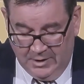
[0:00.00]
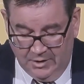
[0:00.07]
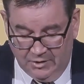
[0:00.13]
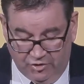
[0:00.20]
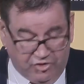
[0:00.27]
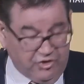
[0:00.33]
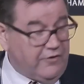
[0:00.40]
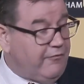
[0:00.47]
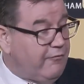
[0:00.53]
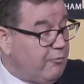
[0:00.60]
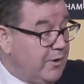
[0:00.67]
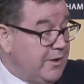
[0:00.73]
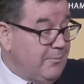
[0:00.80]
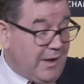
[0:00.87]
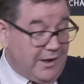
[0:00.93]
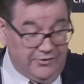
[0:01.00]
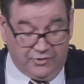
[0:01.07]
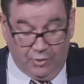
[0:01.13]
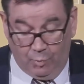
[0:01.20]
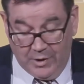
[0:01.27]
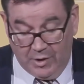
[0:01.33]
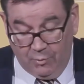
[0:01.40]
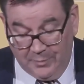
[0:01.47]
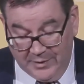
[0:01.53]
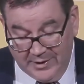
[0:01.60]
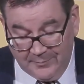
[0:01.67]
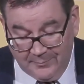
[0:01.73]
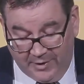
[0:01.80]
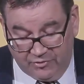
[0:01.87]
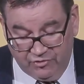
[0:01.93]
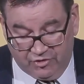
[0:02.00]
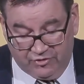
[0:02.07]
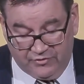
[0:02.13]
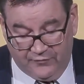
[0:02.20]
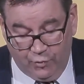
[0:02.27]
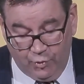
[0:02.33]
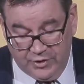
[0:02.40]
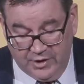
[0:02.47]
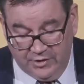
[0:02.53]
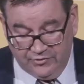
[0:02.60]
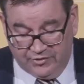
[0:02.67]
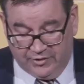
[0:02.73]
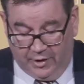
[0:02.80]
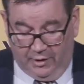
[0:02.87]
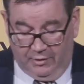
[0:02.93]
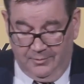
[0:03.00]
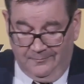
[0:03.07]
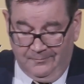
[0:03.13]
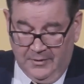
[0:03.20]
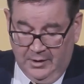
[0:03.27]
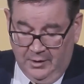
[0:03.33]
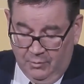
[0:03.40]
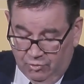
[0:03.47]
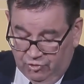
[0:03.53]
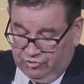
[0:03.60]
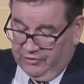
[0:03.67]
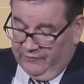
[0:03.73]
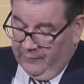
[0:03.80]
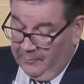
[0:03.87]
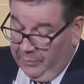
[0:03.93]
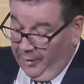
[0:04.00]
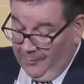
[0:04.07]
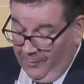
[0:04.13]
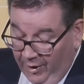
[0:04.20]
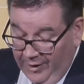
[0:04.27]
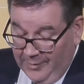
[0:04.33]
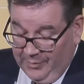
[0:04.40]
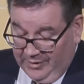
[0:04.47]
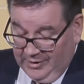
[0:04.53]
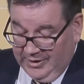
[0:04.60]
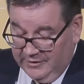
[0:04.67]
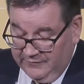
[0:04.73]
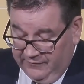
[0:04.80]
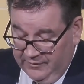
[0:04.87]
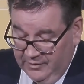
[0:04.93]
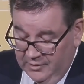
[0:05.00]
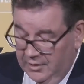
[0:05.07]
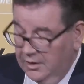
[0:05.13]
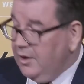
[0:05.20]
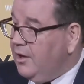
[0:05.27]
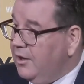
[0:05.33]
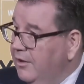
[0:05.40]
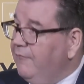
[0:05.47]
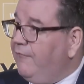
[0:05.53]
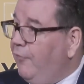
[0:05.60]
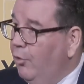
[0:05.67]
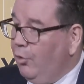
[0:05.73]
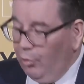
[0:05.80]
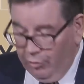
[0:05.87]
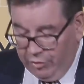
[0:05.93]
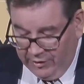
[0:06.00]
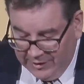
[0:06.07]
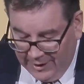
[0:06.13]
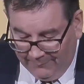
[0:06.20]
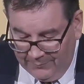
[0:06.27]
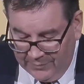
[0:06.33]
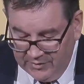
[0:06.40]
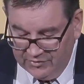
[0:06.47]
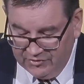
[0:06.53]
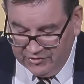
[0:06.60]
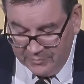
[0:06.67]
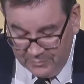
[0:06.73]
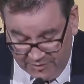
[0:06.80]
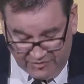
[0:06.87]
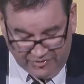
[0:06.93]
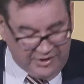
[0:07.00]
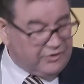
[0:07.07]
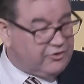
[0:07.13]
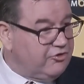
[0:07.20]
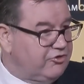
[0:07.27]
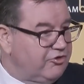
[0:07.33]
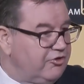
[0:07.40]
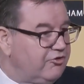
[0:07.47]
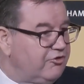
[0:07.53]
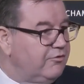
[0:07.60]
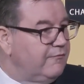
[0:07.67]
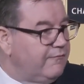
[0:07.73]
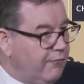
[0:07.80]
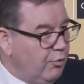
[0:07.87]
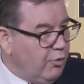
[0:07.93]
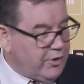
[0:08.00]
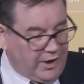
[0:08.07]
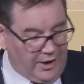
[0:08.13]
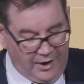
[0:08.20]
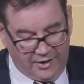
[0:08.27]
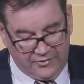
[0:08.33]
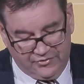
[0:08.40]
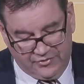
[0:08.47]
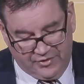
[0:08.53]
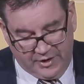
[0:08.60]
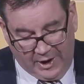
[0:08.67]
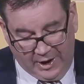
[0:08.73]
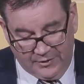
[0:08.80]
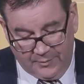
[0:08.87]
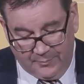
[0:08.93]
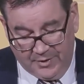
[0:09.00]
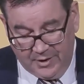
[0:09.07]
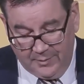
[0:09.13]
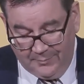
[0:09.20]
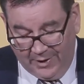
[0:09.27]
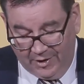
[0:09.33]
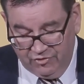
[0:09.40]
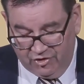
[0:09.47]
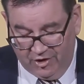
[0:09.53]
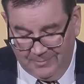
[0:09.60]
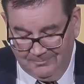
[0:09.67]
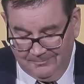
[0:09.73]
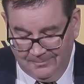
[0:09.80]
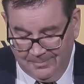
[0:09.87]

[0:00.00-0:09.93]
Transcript: The shift we made to wellbeing budgets 4 years ago was driven by my belief that for all the numbers and percentages and forecasts that underpin a budget,